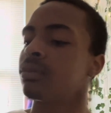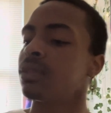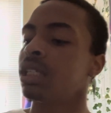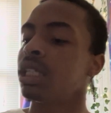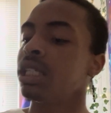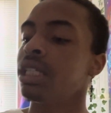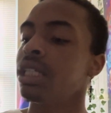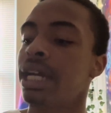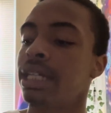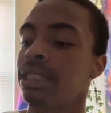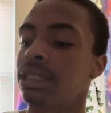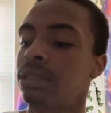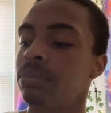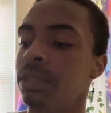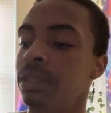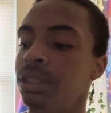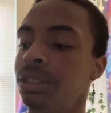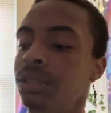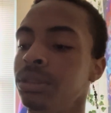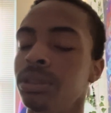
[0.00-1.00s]
Yes,
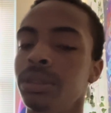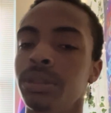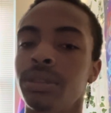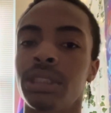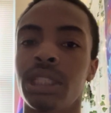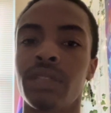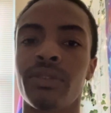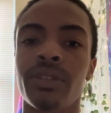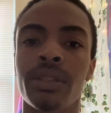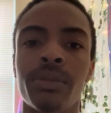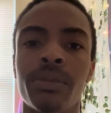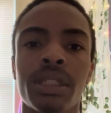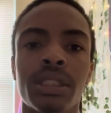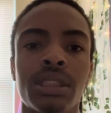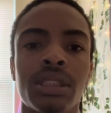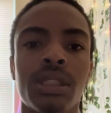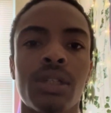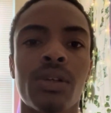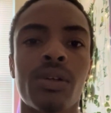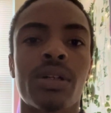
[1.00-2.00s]
but you're definitely wanting
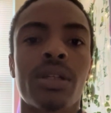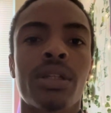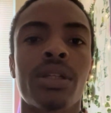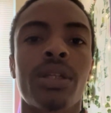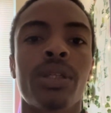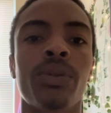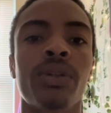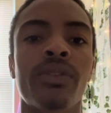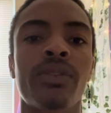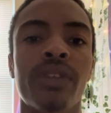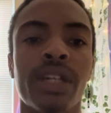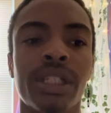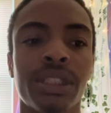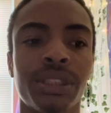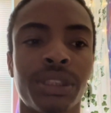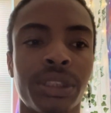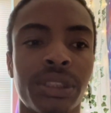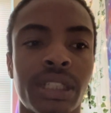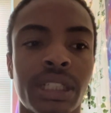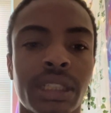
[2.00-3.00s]
to go on a new
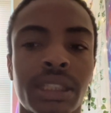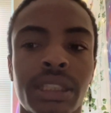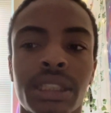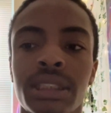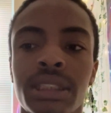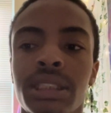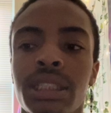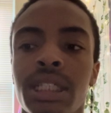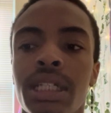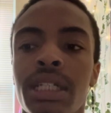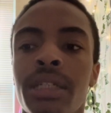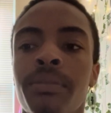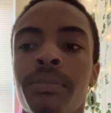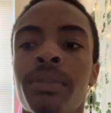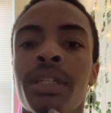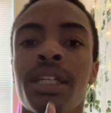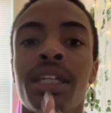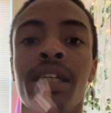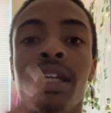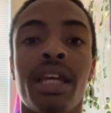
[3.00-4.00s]
adventure at this
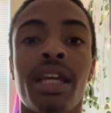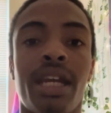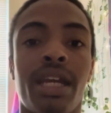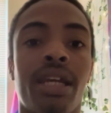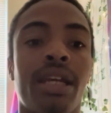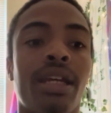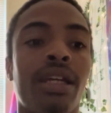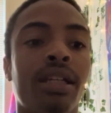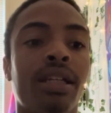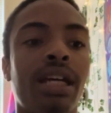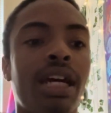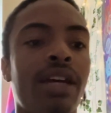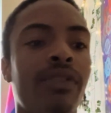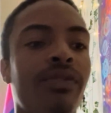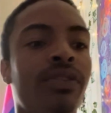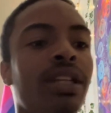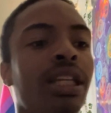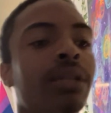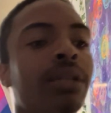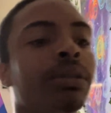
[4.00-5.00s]
time. And I
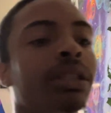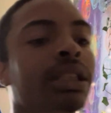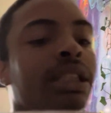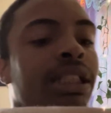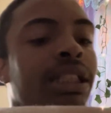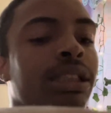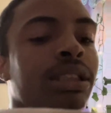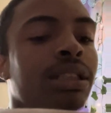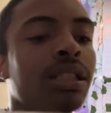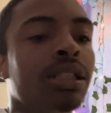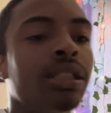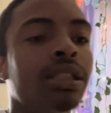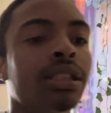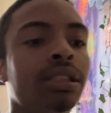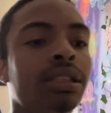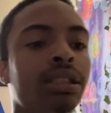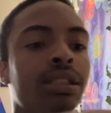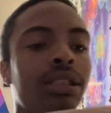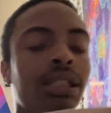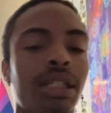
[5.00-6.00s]
feel like with these
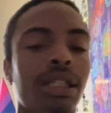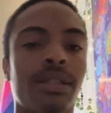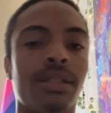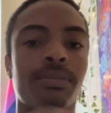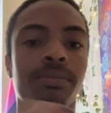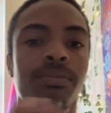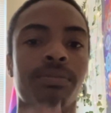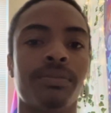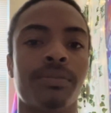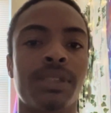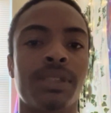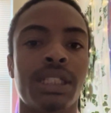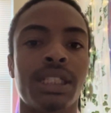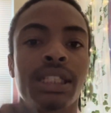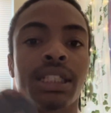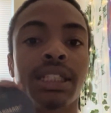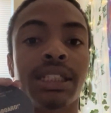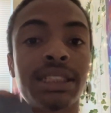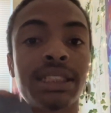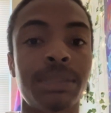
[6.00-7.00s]
cards,
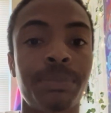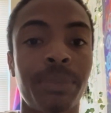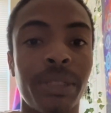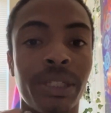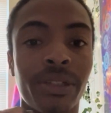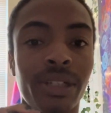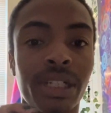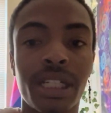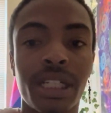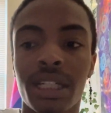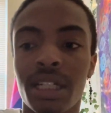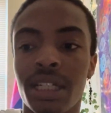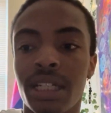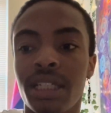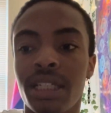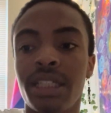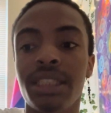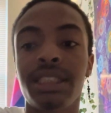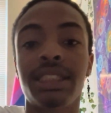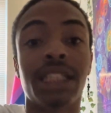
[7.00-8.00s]
Spirit
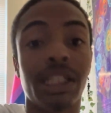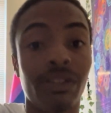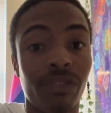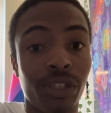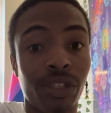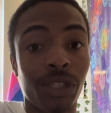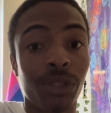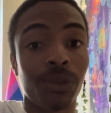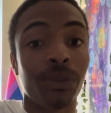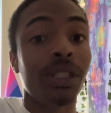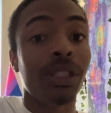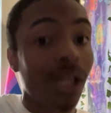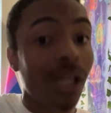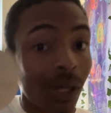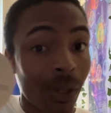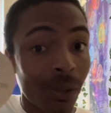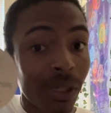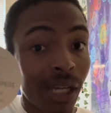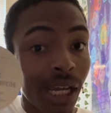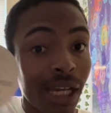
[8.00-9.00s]
is giving you the
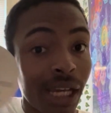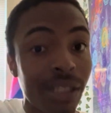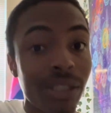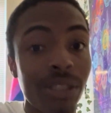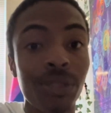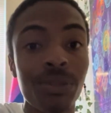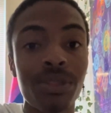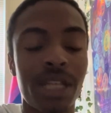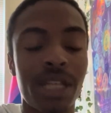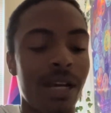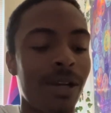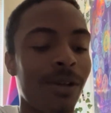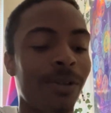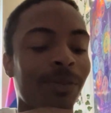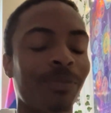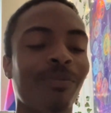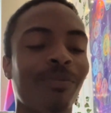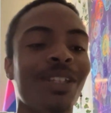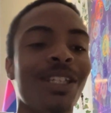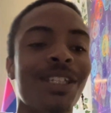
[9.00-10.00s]
okay to do so.
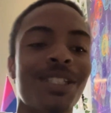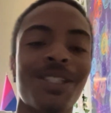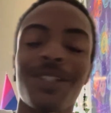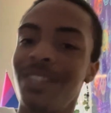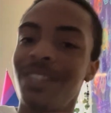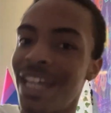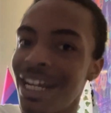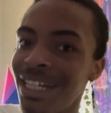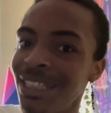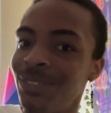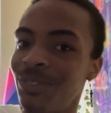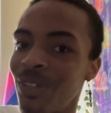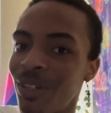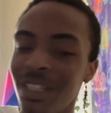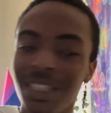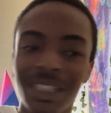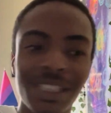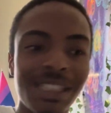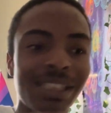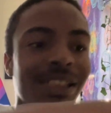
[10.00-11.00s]
So that is
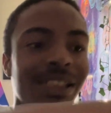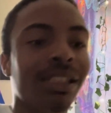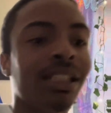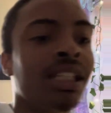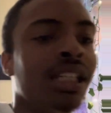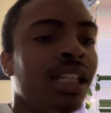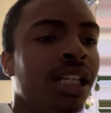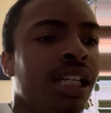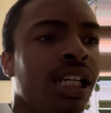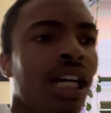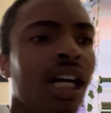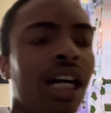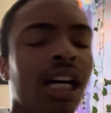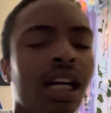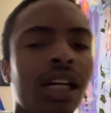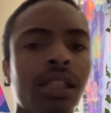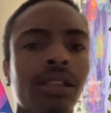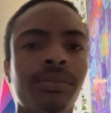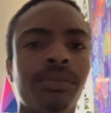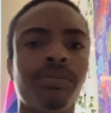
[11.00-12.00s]
very good.
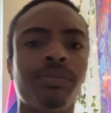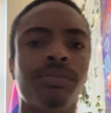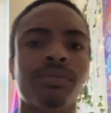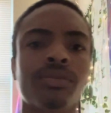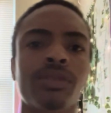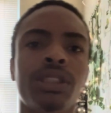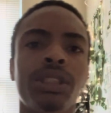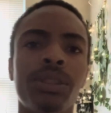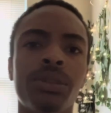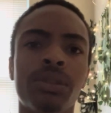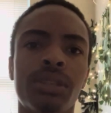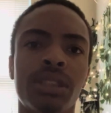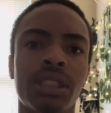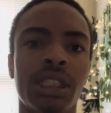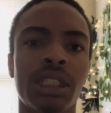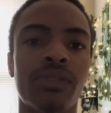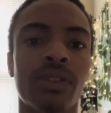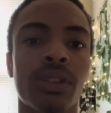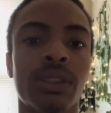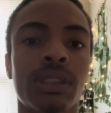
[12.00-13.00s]
You could
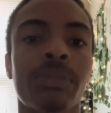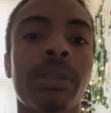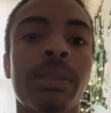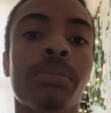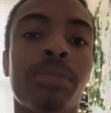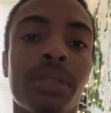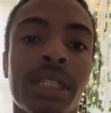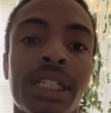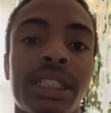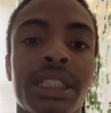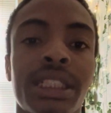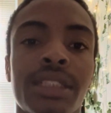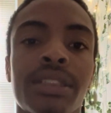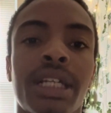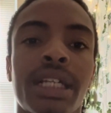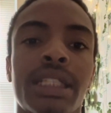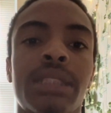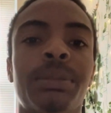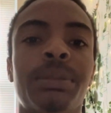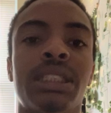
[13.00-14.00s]
have also been planting
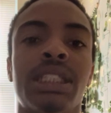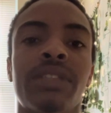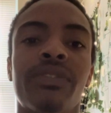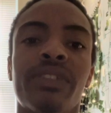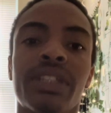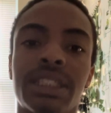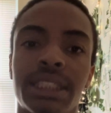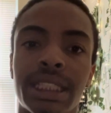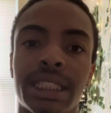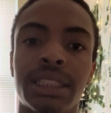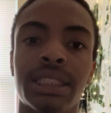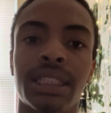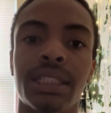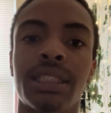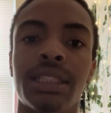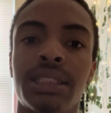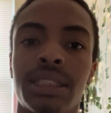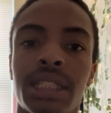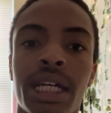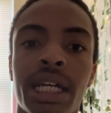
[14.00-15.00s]
like specific seeds at
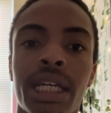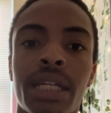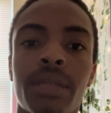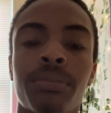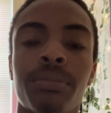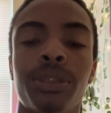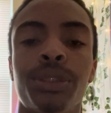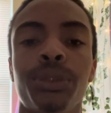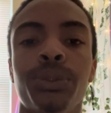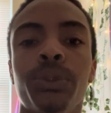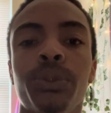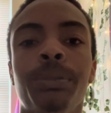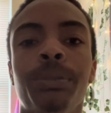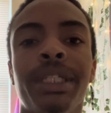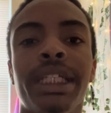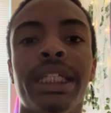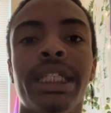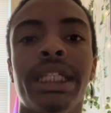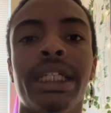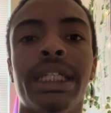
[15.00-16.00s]
this time to
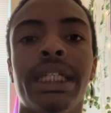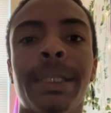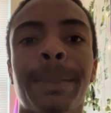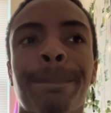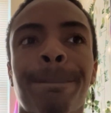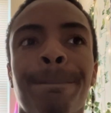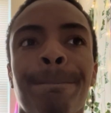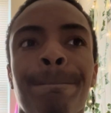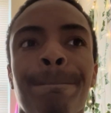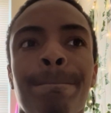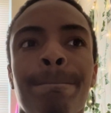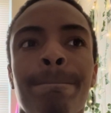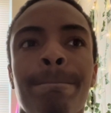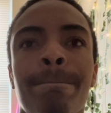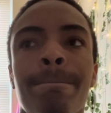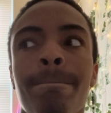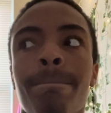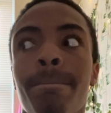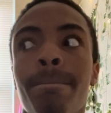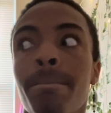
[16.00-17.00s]
be,
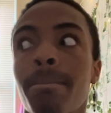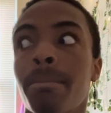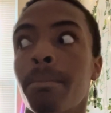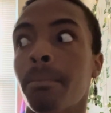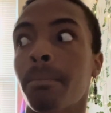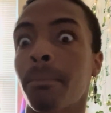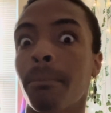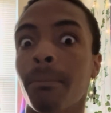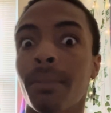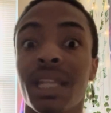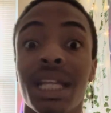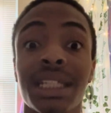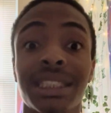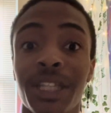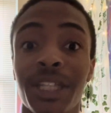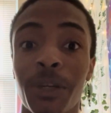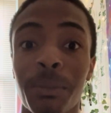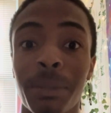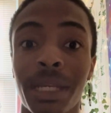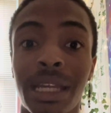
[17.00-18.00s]
that
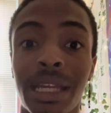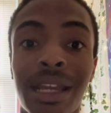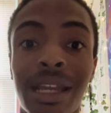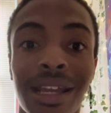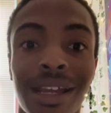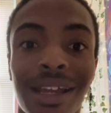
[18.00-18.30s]
scared me.